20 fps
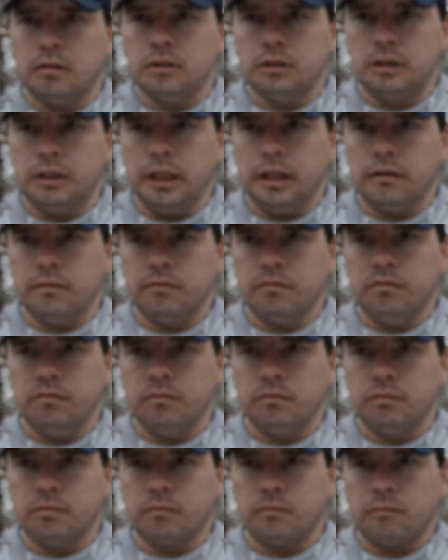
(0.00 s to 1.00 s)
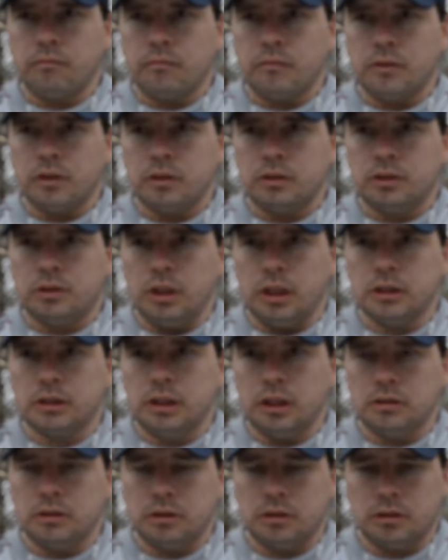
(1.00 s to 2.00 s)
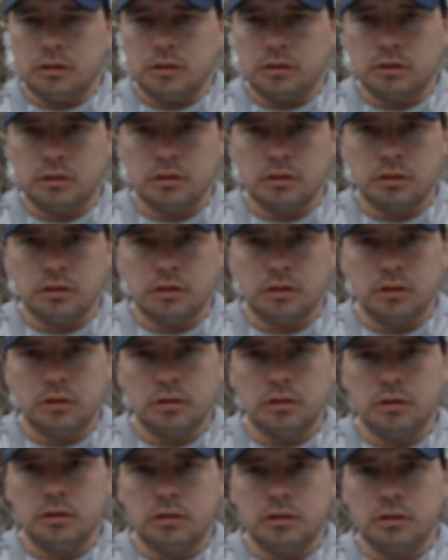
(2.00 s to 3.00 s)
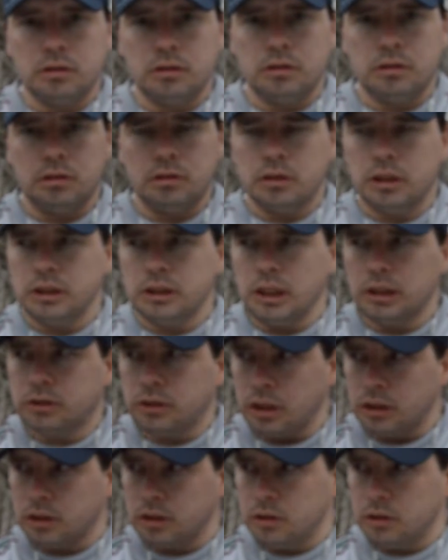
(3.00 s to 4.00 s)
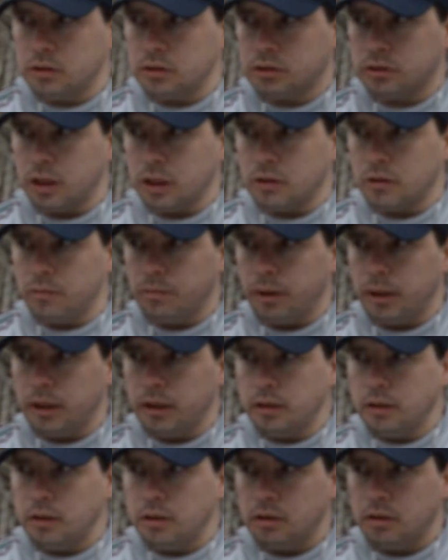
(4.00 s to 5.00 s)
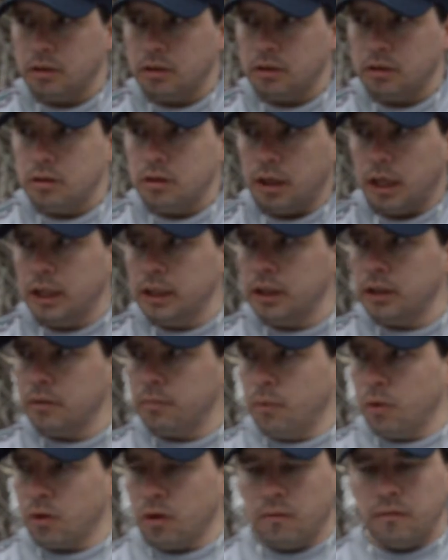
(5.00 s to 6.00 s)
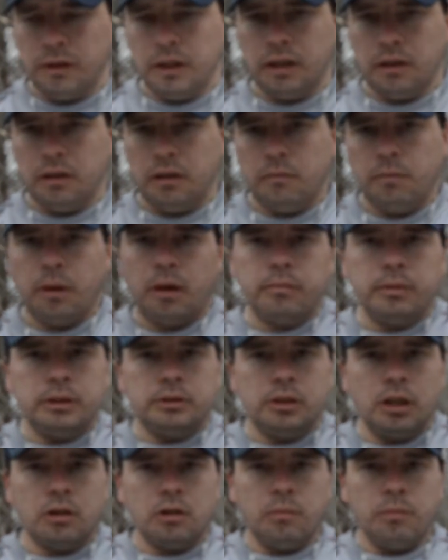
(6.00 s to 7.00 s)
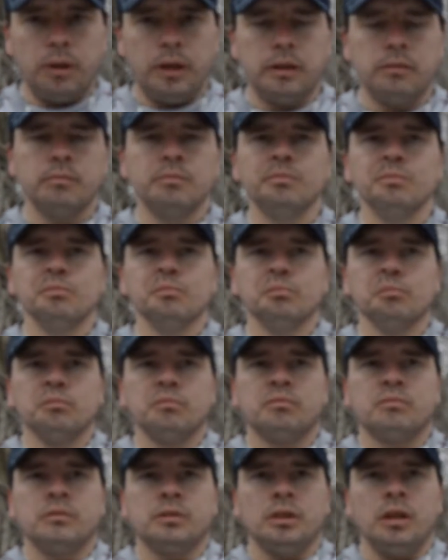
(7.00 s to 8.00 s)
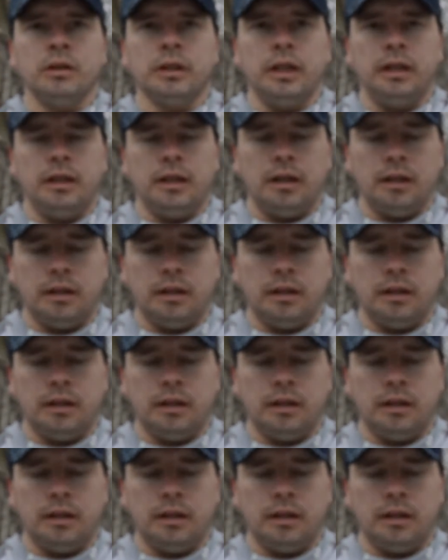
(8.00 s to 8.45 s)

damn truck sounds. Unless that truck, there's a truck going by. I hear it more over here. Probably a truck going by. Okay.